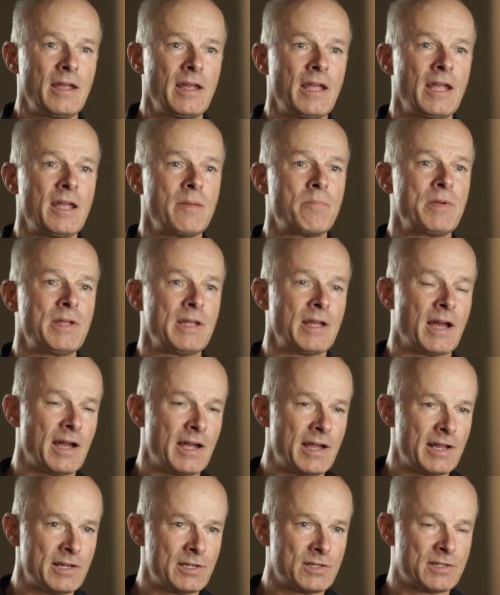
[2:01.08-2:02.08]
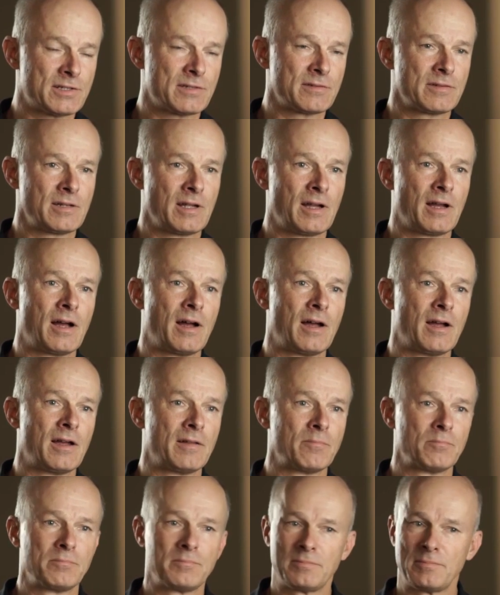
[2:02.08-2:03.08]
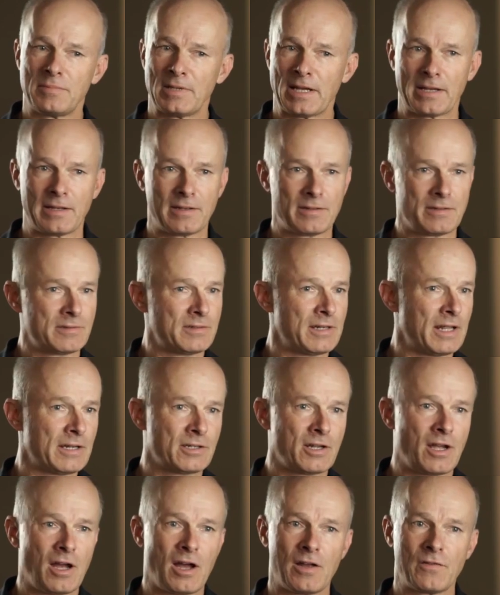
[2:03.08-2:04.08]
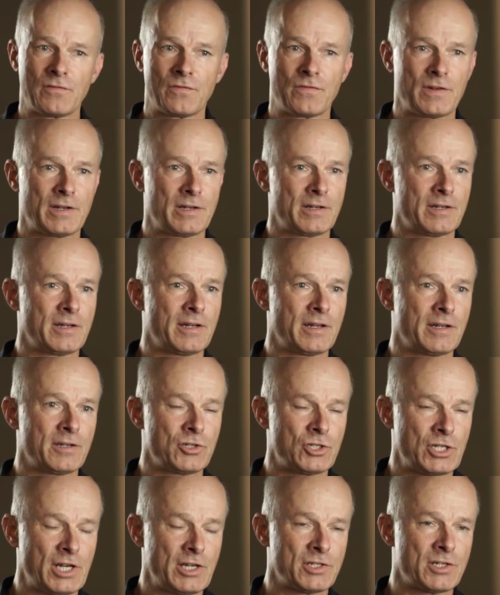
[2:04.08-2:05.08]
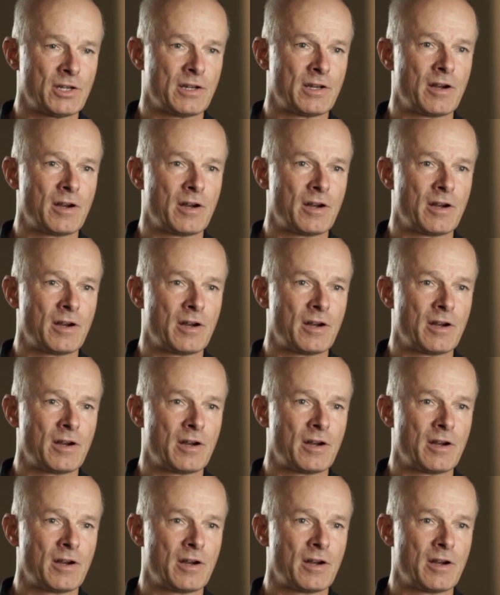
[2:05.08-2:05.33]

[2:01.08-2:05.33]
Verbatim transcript: APIs uh, like netconf and, and JSON